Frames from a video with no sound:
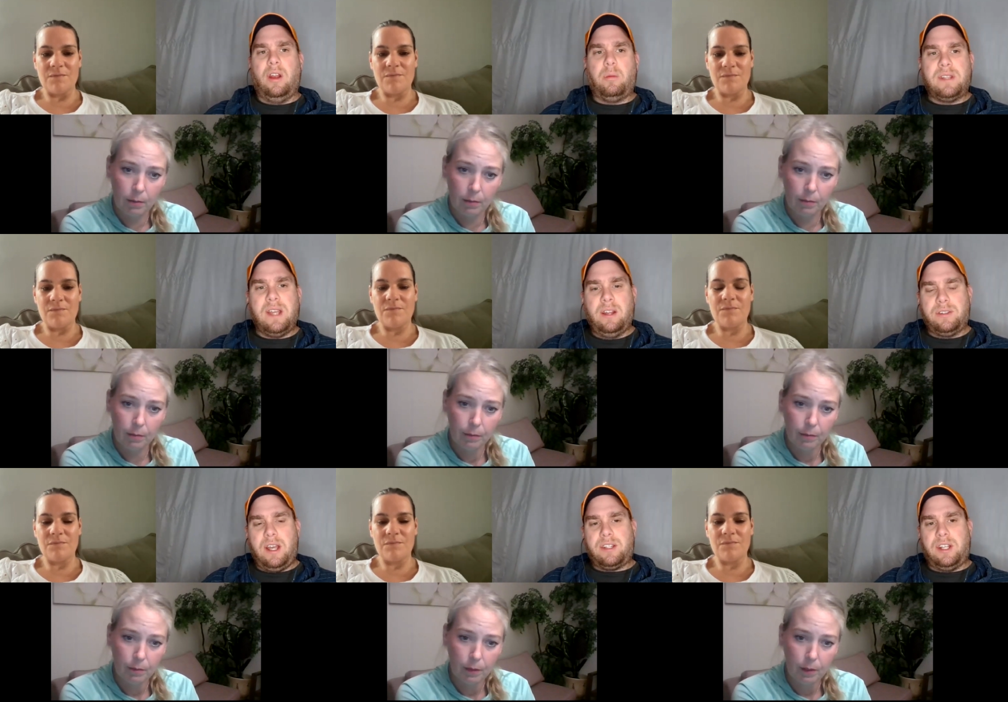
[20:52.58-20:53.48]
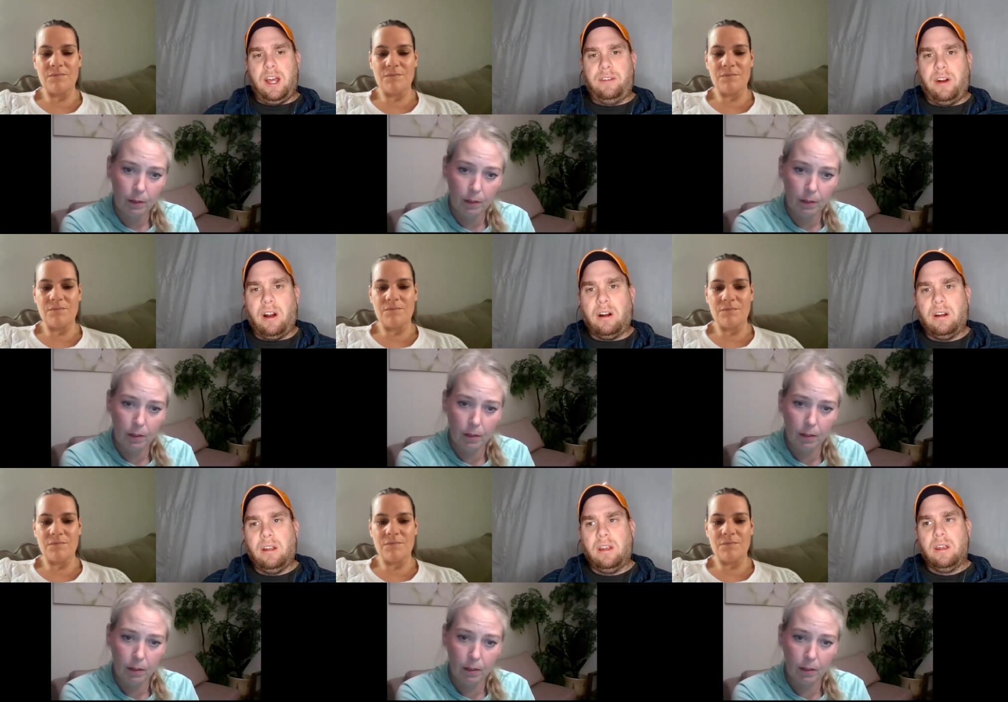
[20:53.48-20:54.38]
Speaker 1: you know potatoes actually kind of are
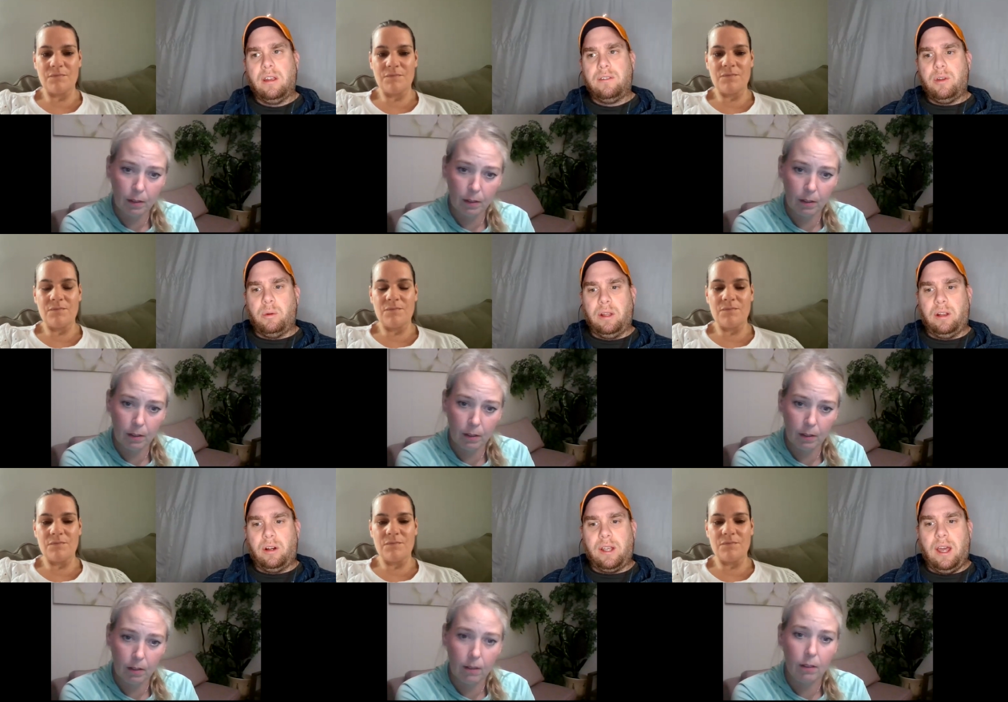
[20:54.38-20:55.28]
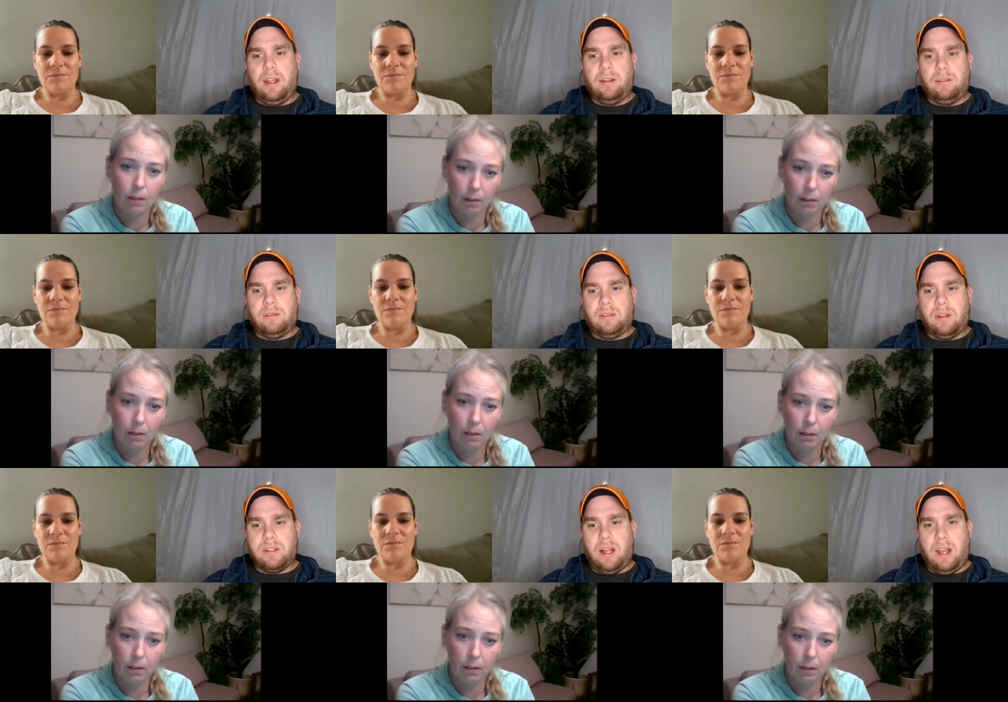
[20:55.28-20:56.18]
if you really look at it
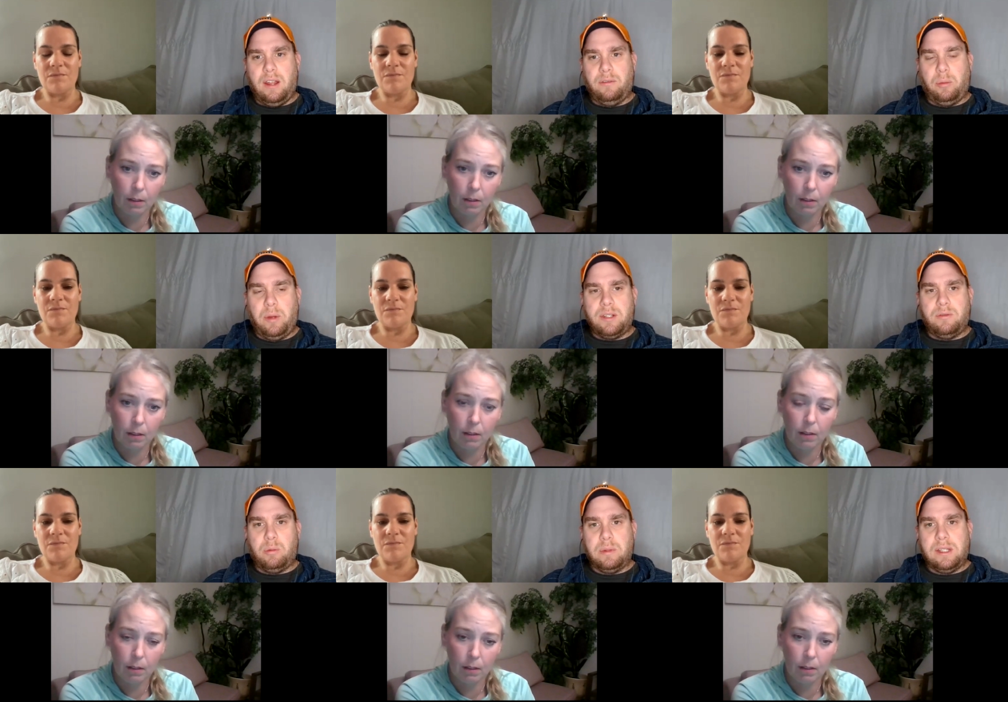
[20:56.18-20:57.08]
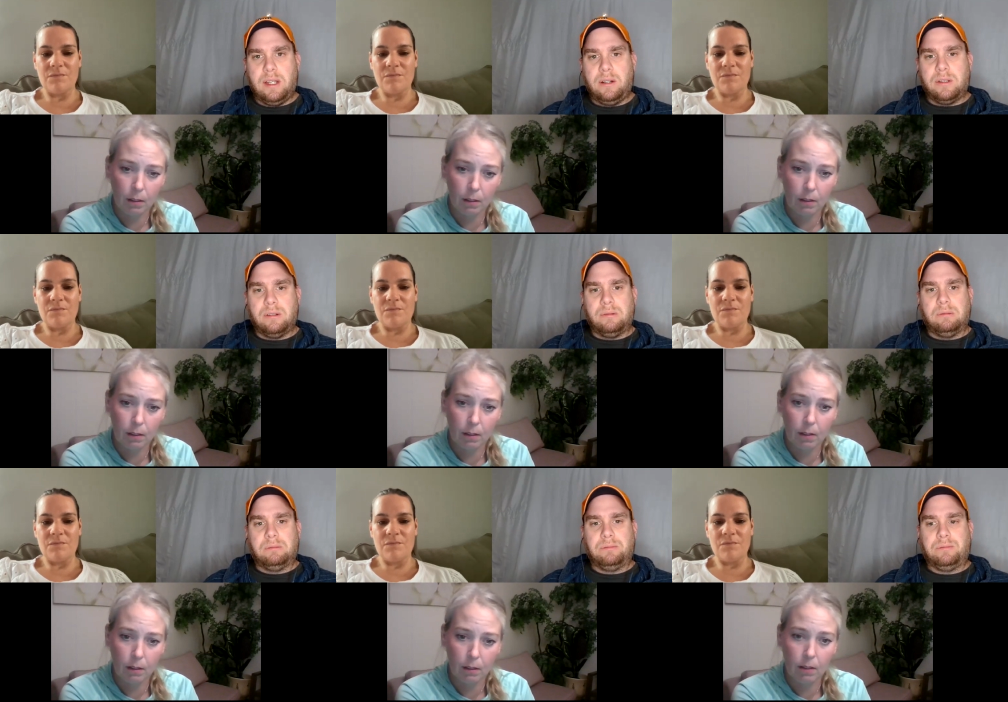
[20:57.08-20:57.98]
there's a lot of inflammation from potatoes
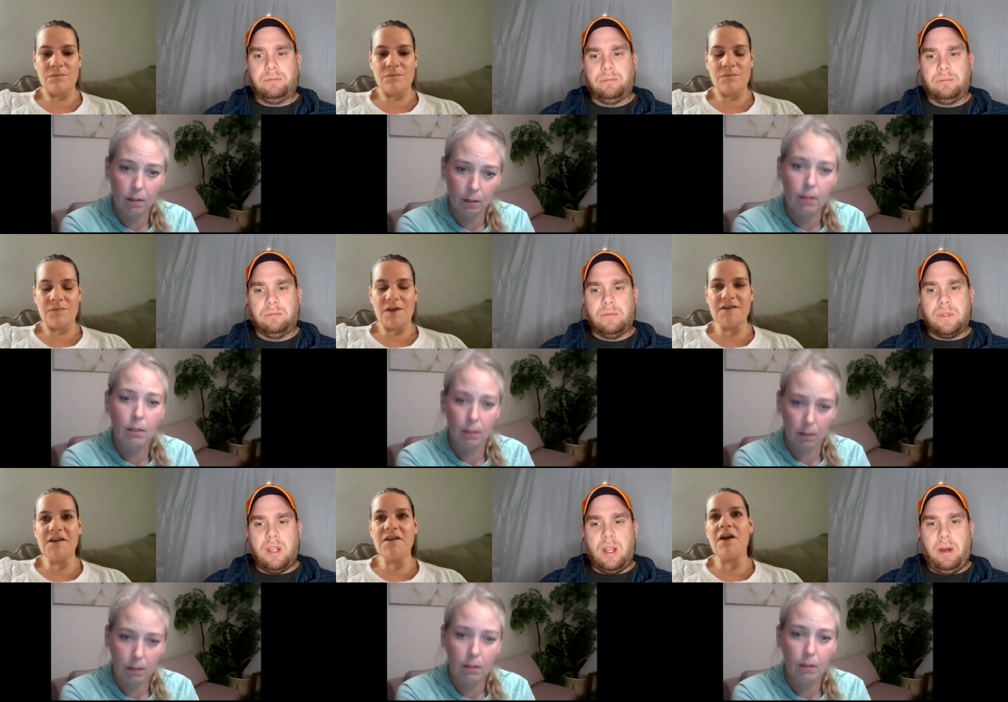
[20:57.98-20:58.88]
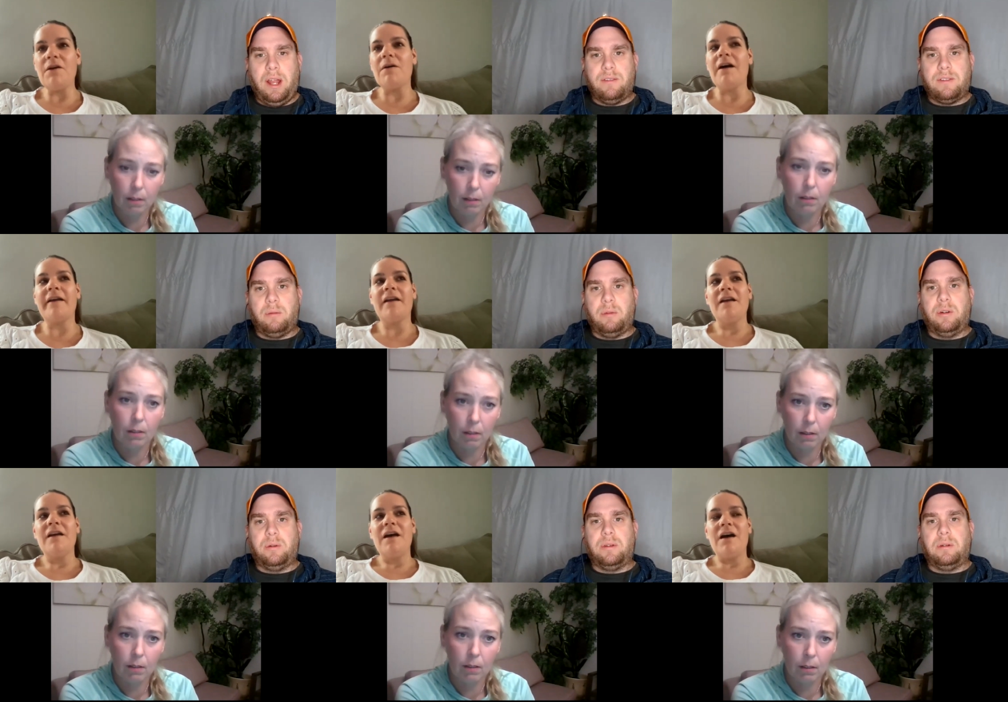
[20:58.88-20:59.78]
Speaker 2: i don't so know might have I, something to
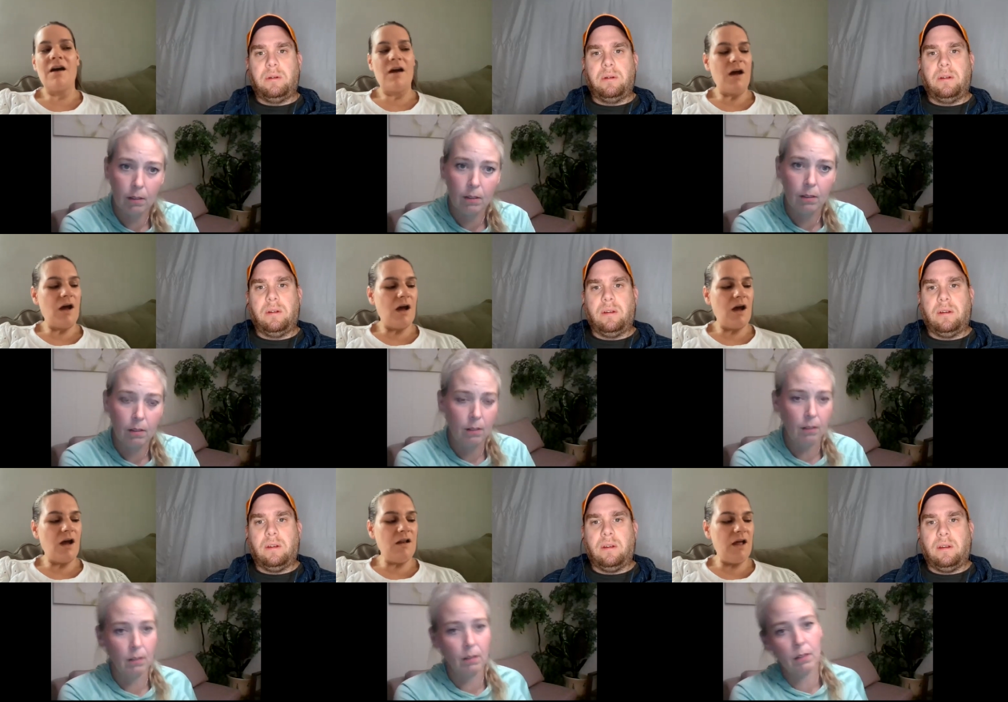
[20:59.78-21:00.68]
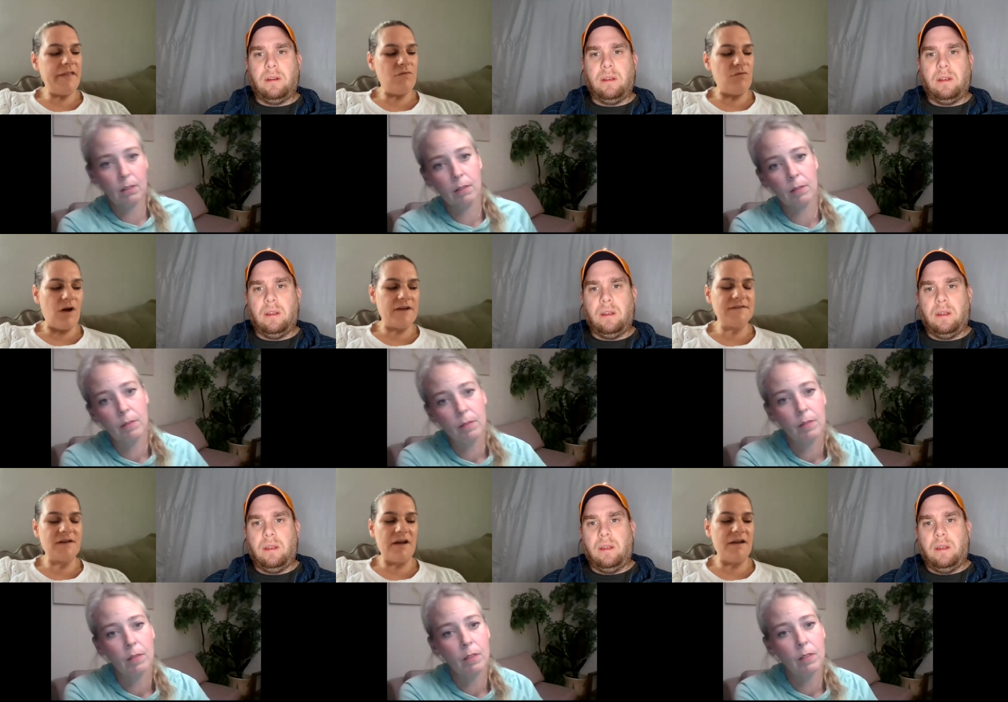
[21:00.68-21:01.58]
do with it i like the rice
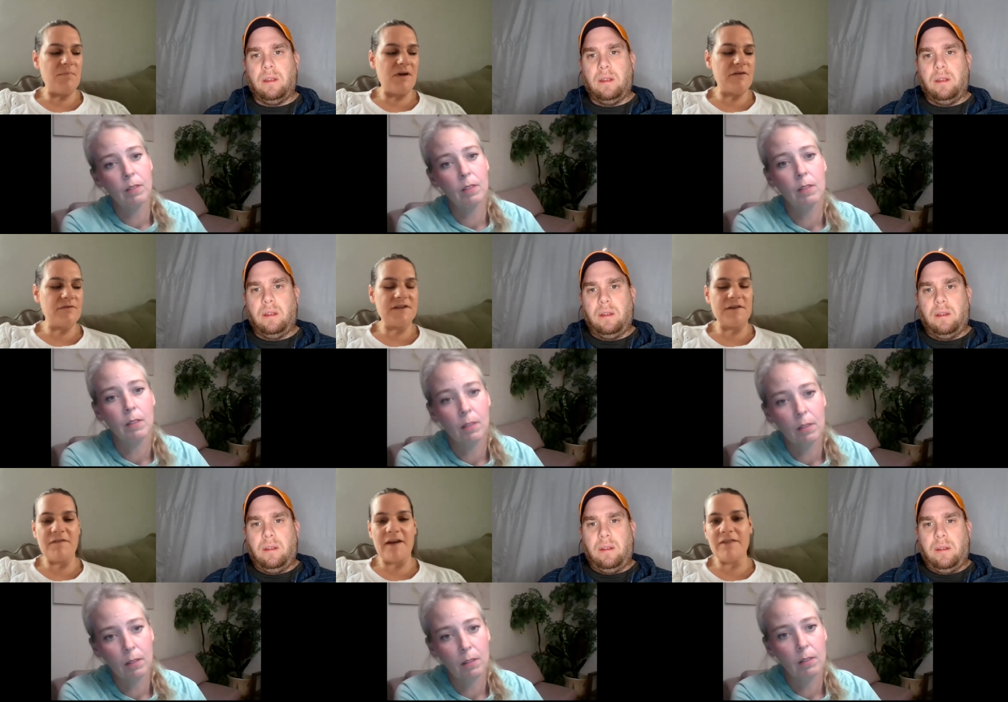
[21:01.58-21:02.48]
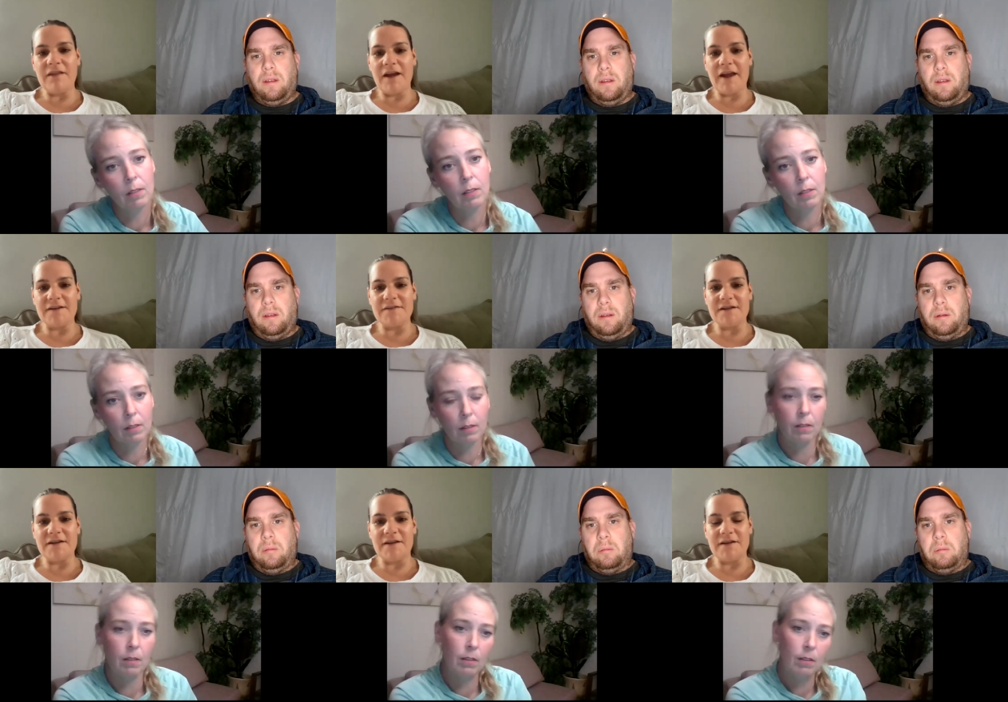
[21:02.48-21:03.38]
diet but i also found that i had
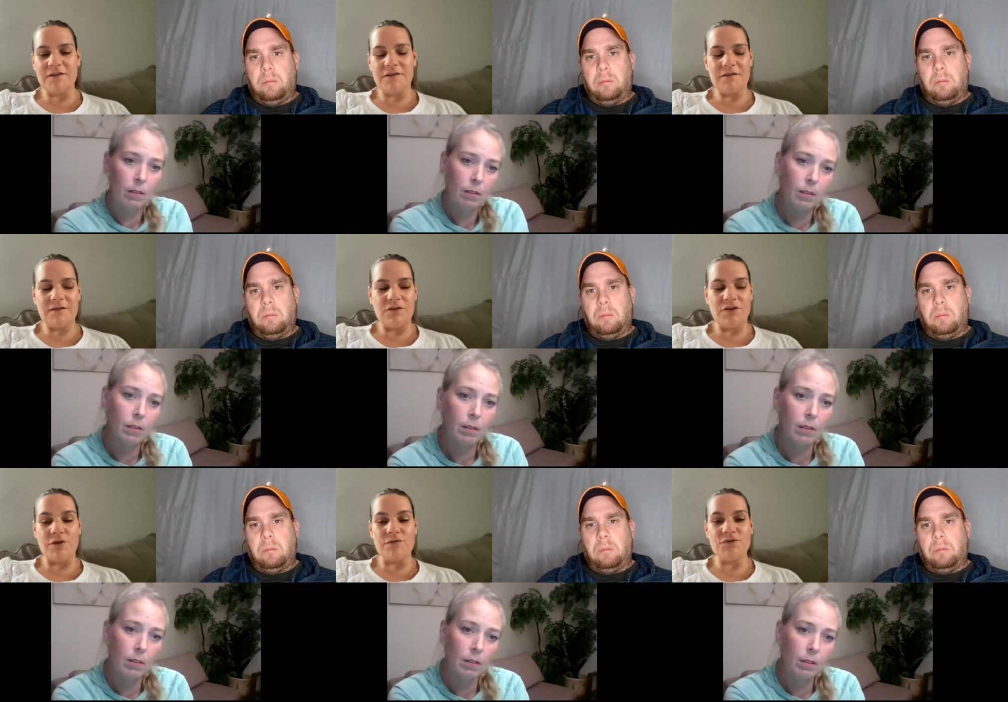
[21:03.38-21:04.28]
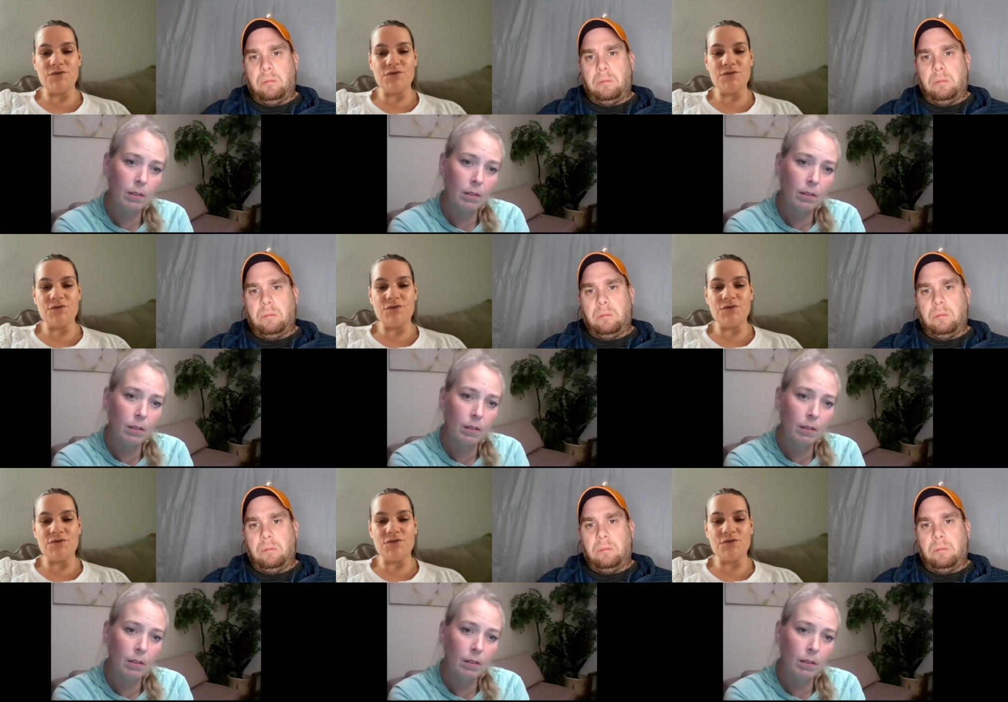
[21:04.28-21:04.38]
to use